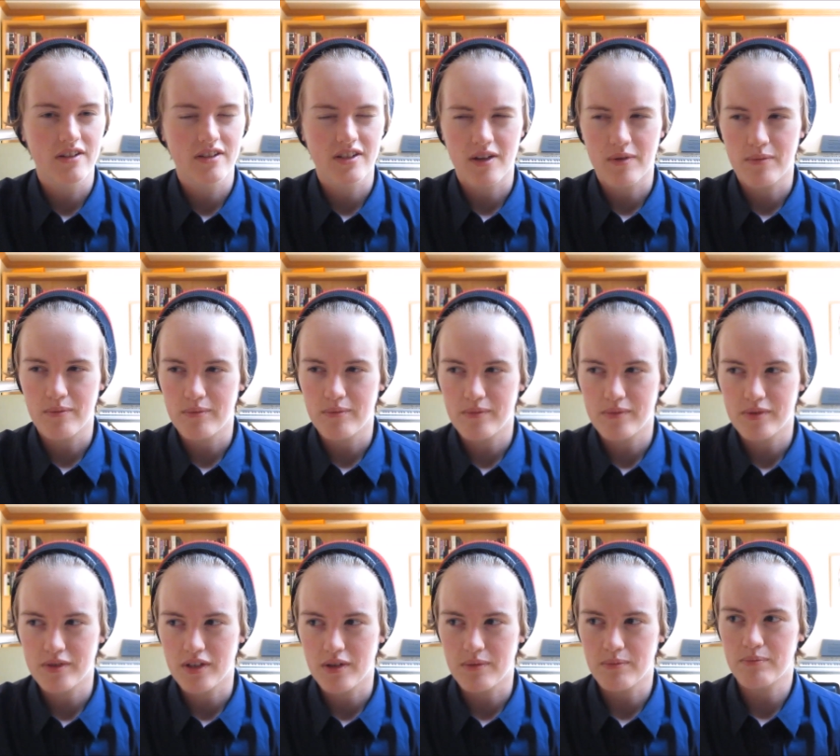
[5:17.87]
some
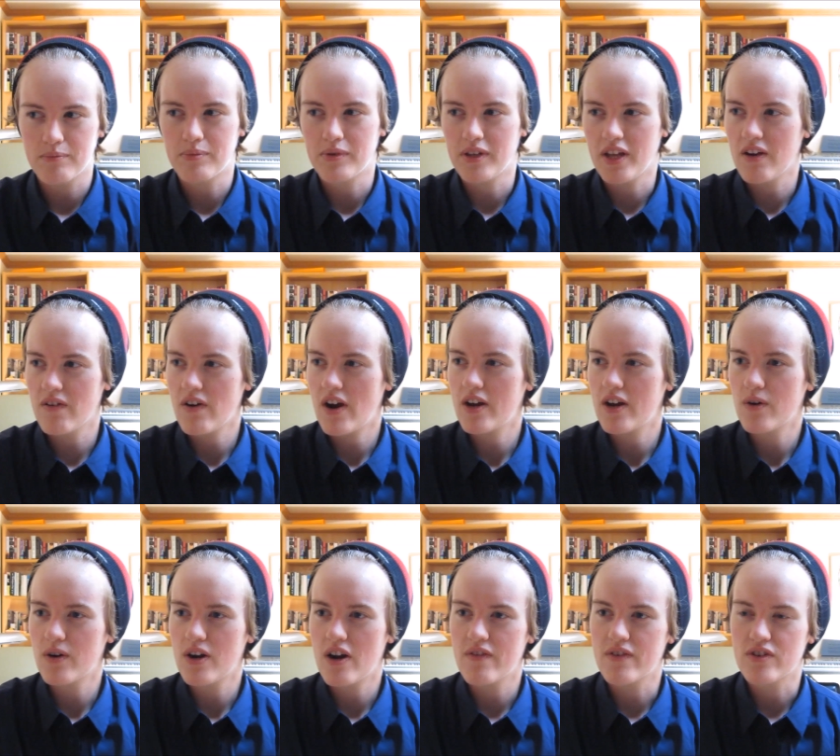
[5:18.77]
some playwright
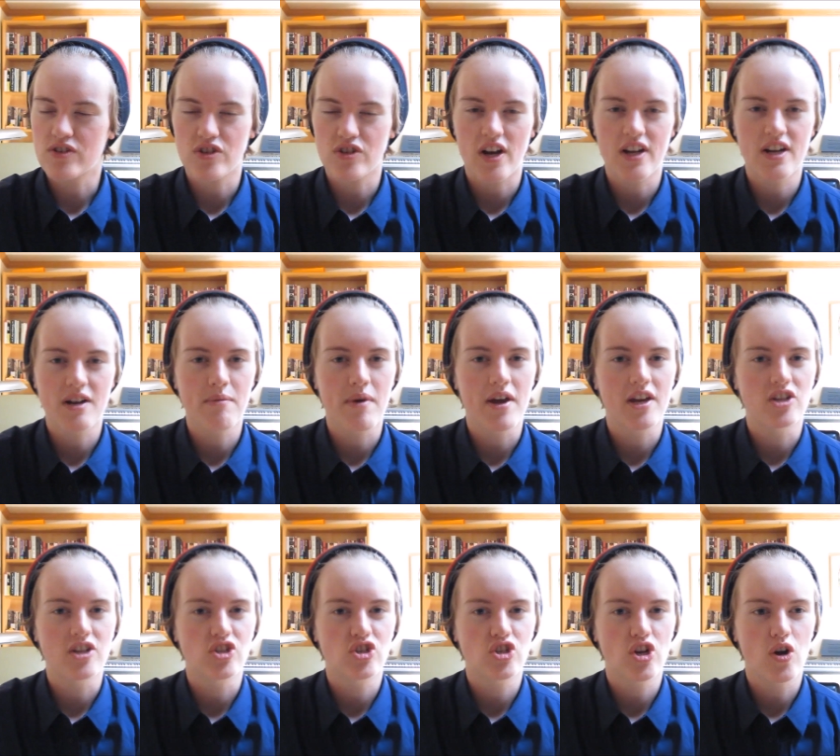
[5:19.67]
or whatever is trying to make
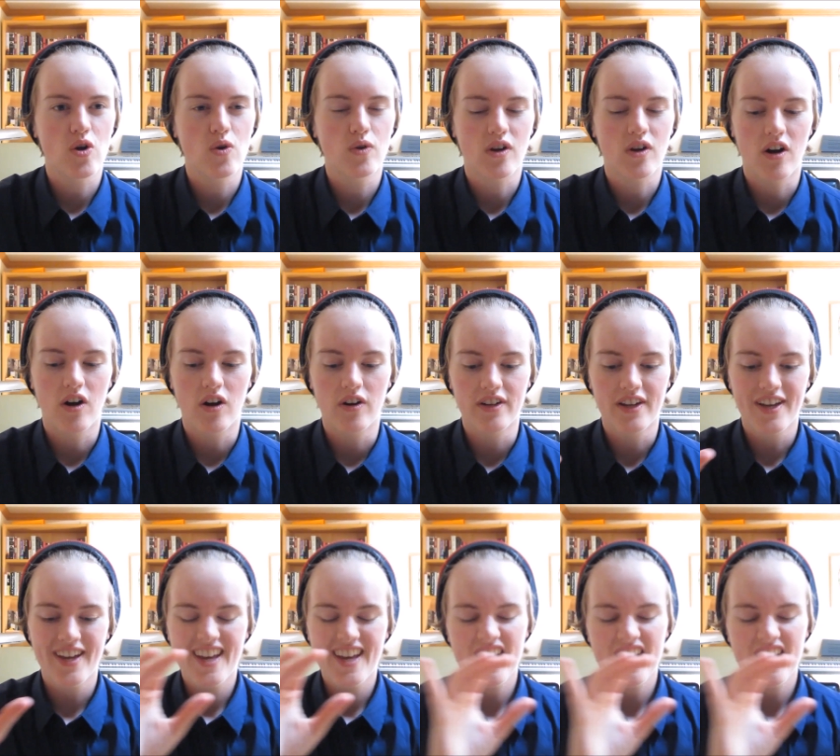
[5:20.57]
a show called